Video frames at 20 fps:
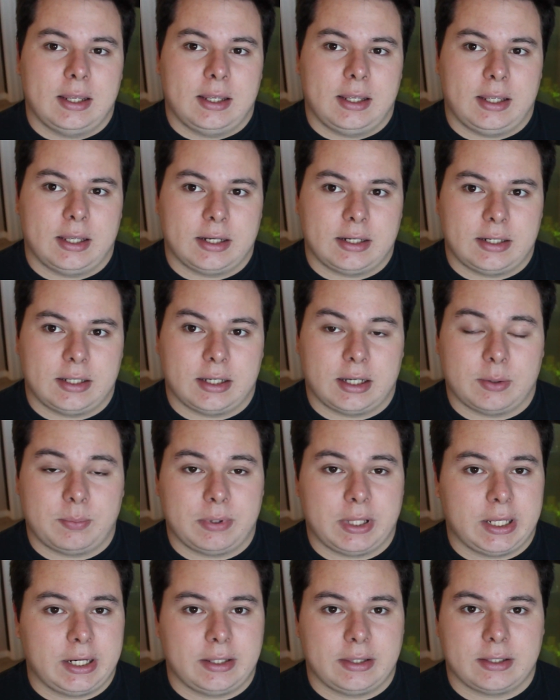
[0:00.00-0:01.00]
And I
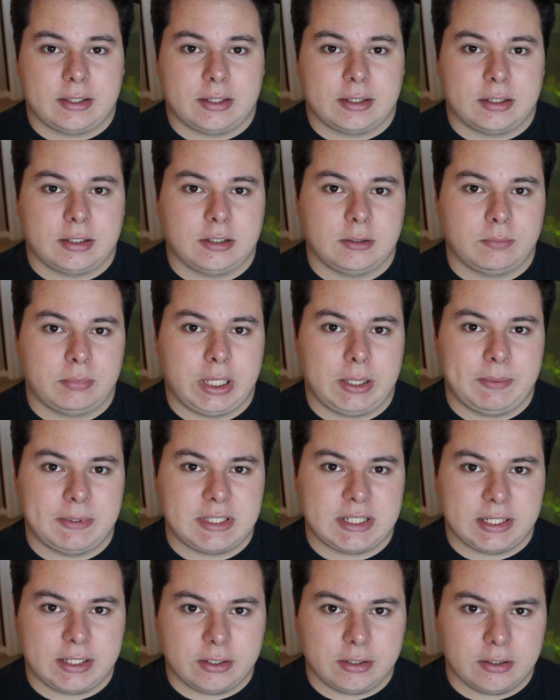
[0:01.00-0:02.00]
planted the baby
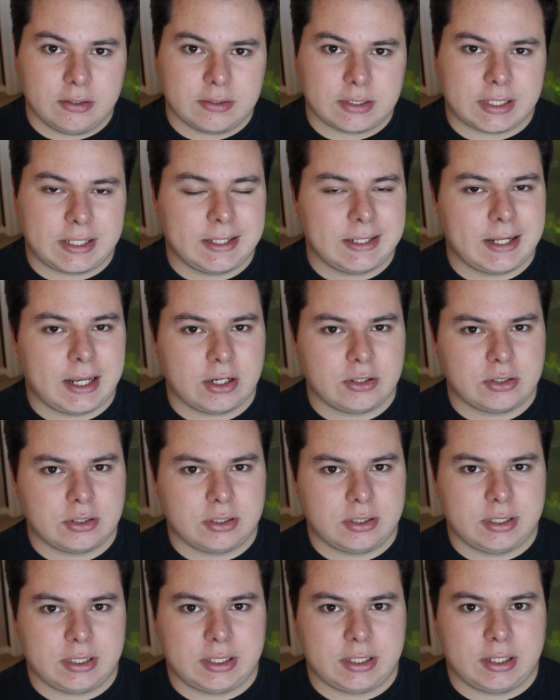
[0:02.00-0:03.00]
tears. I didn't
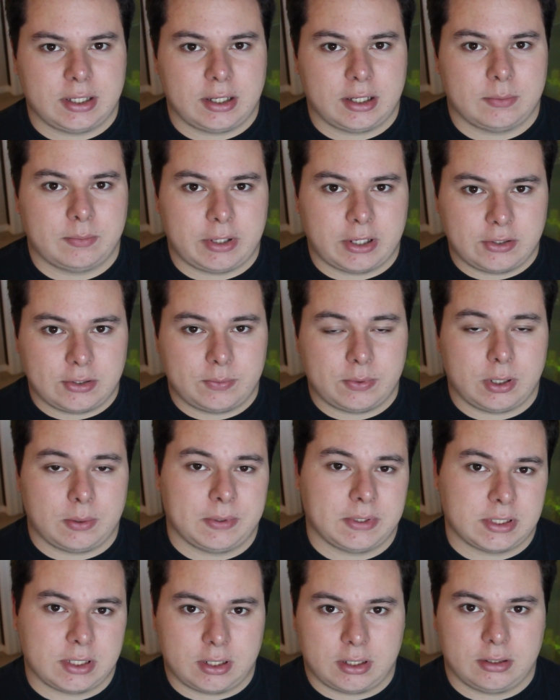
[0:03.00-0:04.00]
actually, um, as you
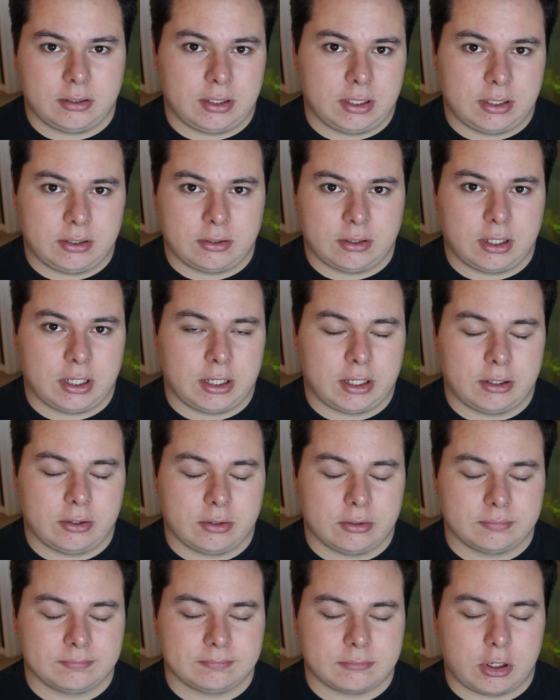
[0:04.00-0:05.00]
probably saw in,
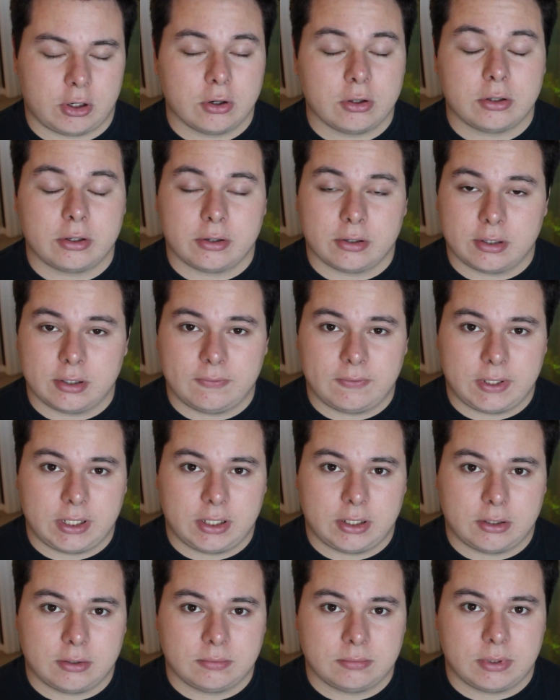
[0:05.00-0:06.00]
earlier in the
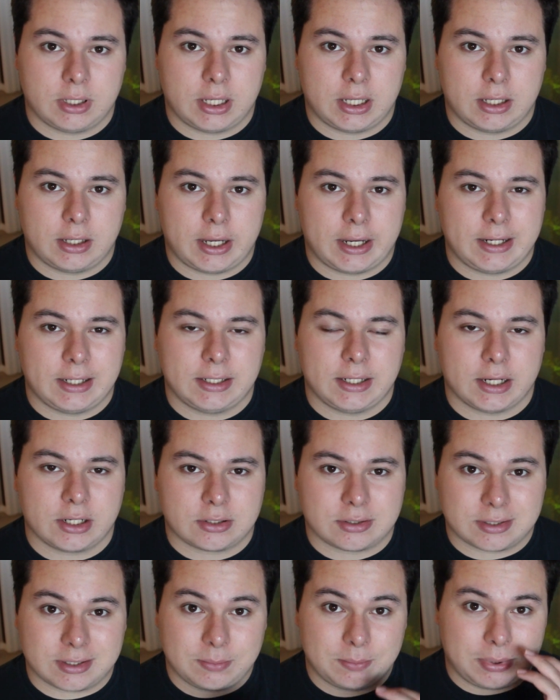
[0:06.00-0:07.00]
video, uh, I didn't
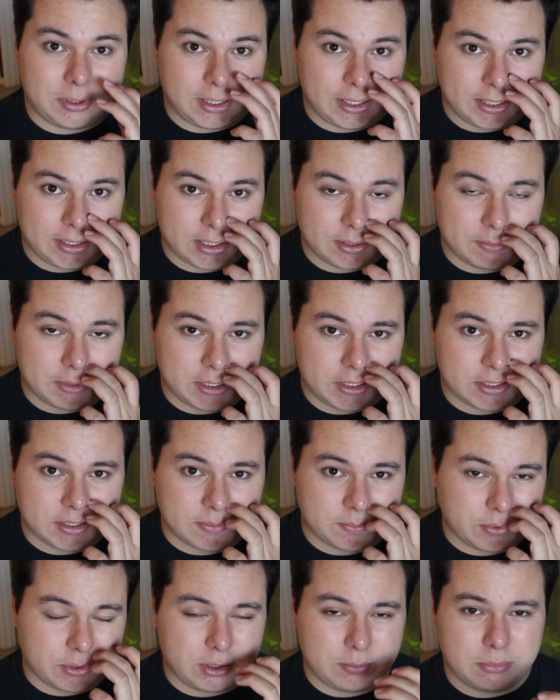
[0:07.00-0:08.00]
actually plant them. I
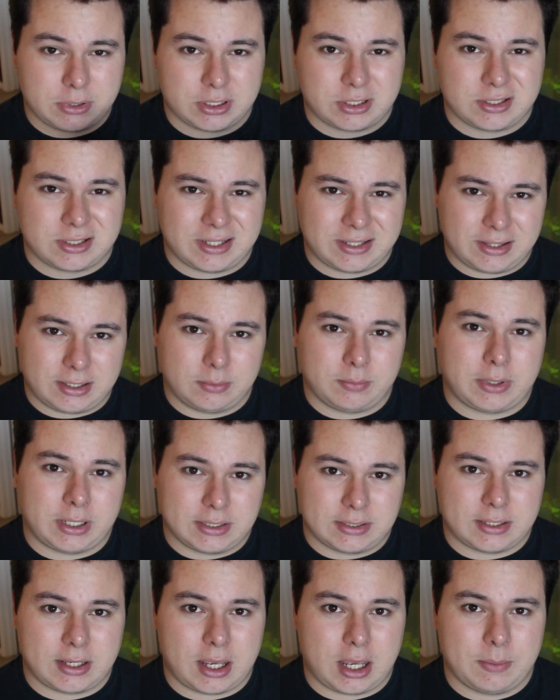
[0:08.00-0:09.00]
just pretty much set them
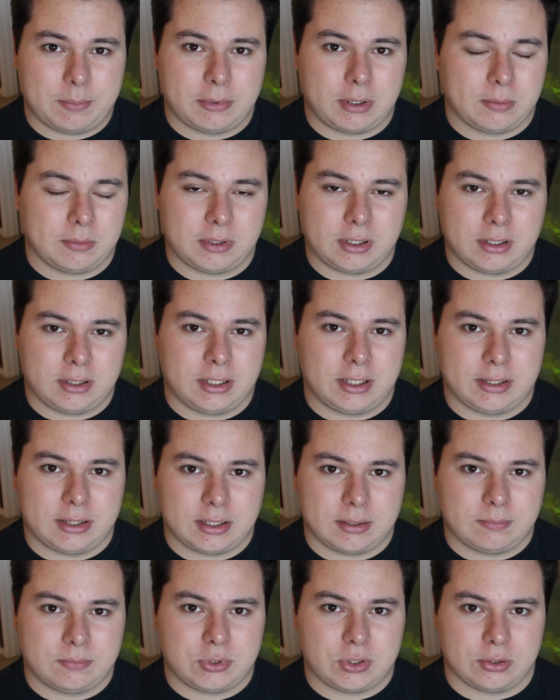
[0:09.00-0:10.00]
on top and I'm going to let
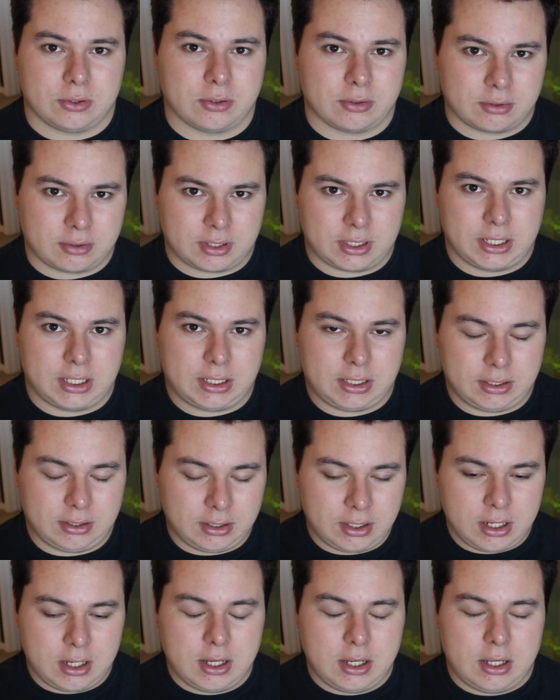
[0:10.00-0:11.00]
them do their thing
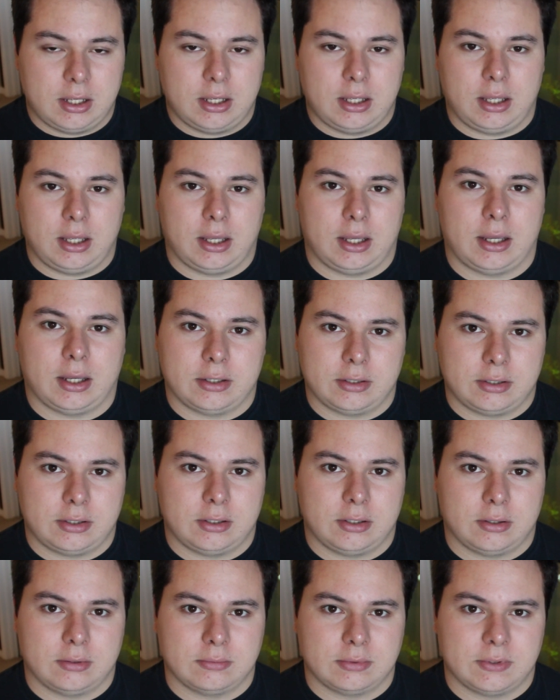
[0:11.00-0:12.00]
and, uh, you
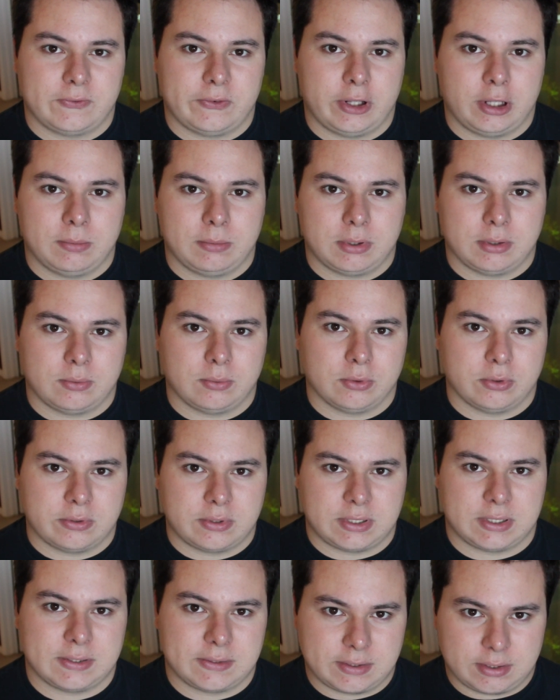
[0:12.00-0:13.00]
know, develop the root
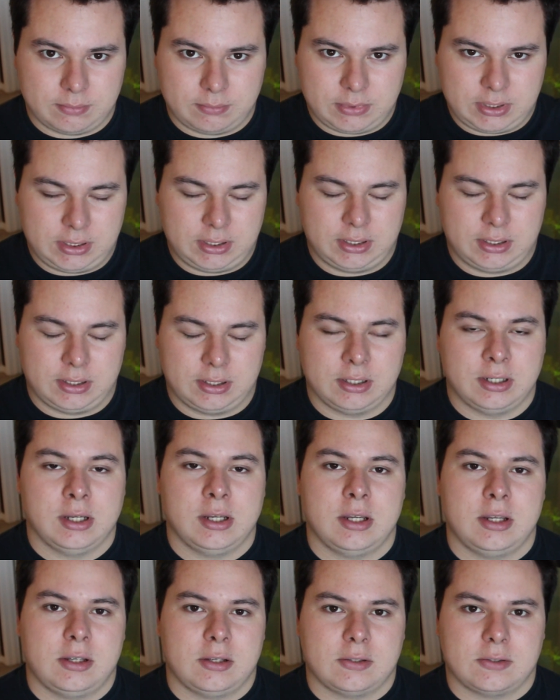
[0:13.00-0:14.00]
system in the
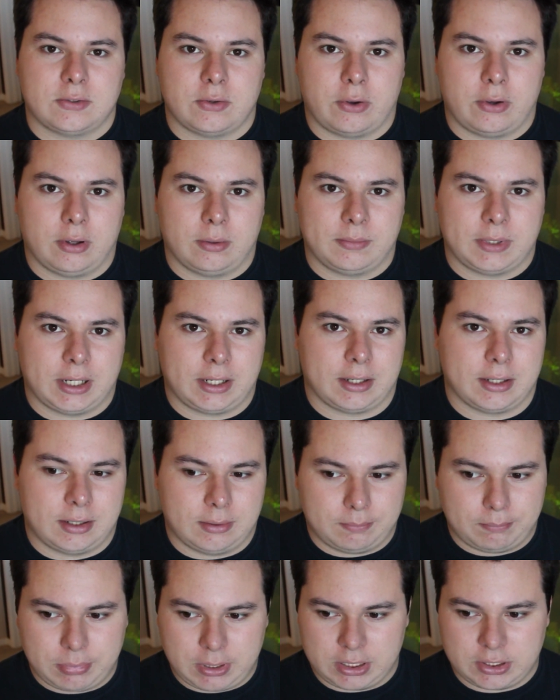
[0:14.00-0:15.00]
soil. I'm not going
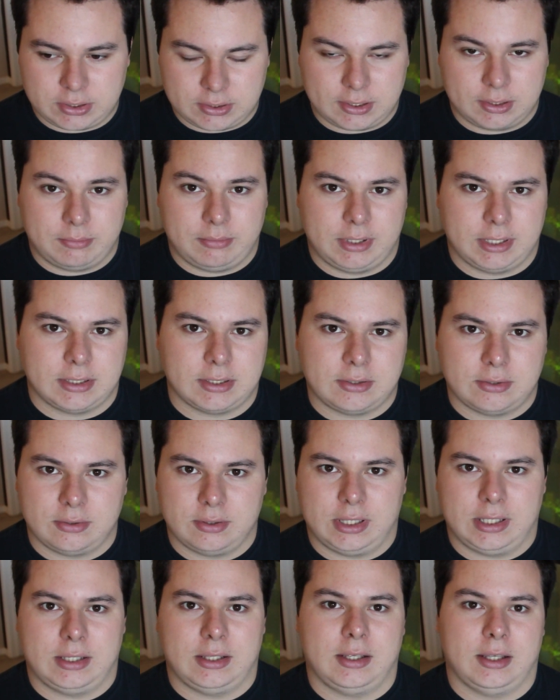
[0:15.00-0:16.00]
to punch them into
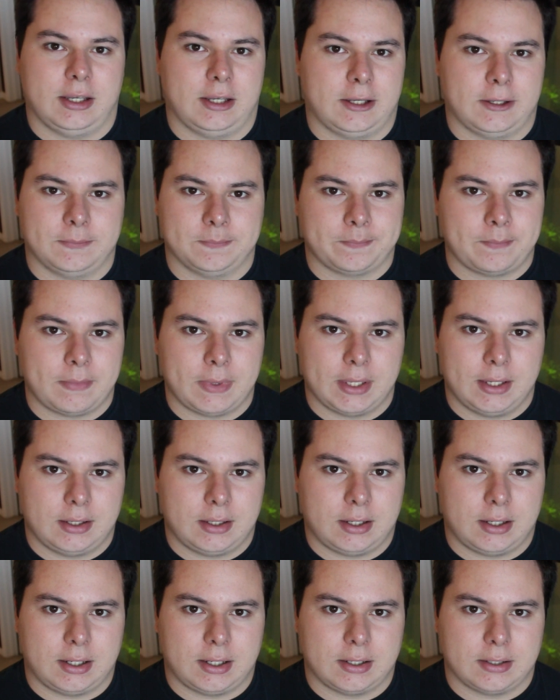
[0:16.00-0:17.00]
the uh,
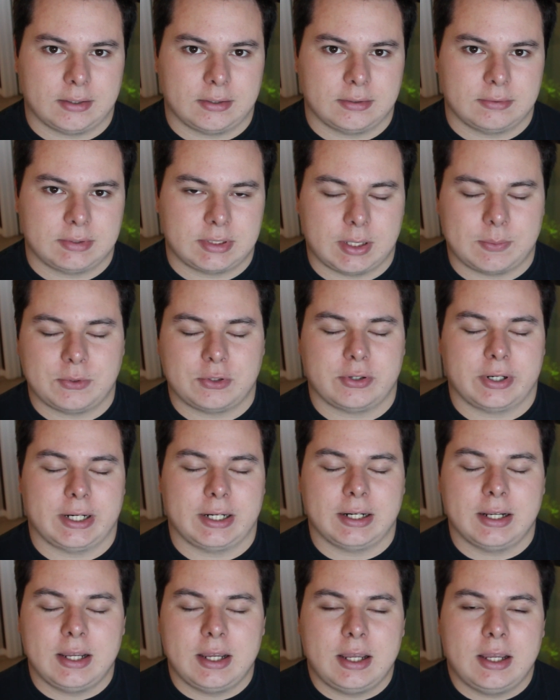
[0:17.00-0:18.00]
uh substrate.